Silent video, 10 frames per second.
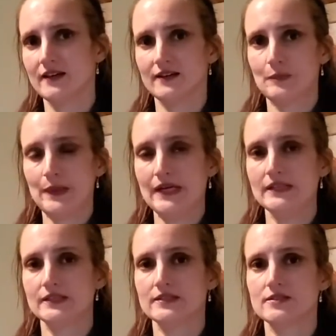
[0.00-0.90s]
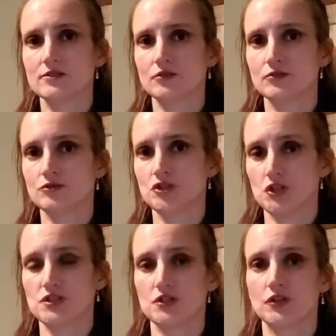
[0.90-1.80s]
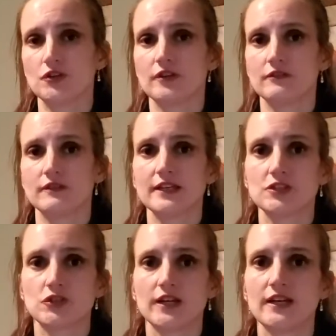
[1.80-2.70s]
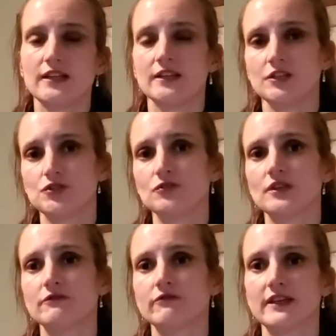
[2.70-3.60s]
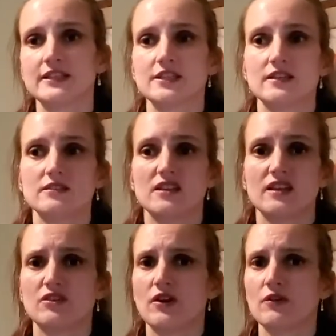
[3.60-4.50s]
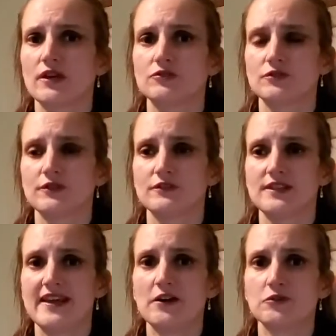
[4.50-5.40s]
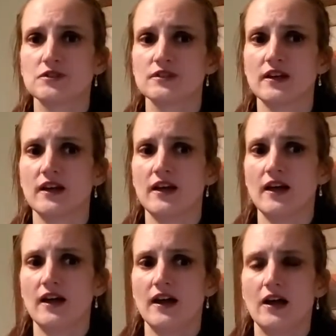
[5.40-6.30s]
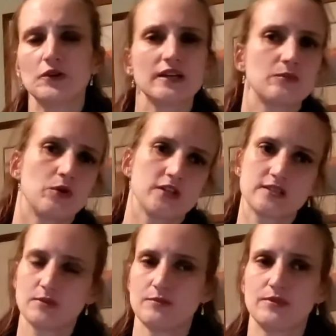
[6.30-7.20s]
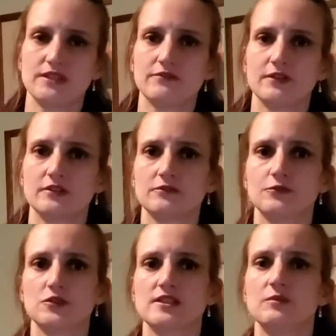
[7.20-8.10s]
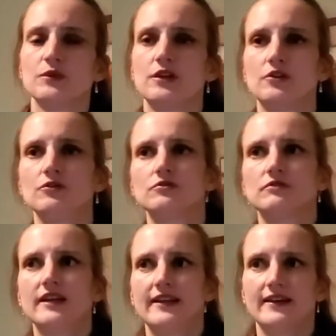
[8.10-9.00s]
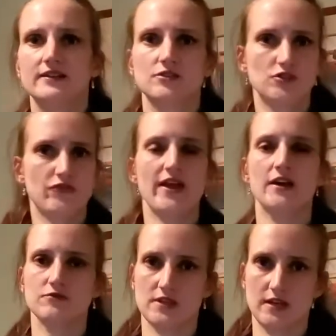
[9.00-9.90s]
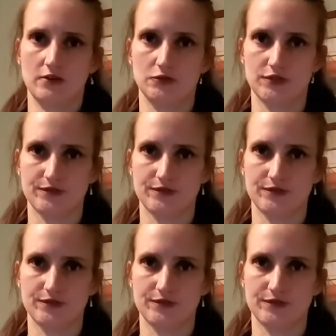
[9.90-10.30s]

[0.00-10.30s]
pilots who just started their flight training, they do the flight test at around 150 hours. How can it possibly be difficult for somebody who already has 2,000 hours?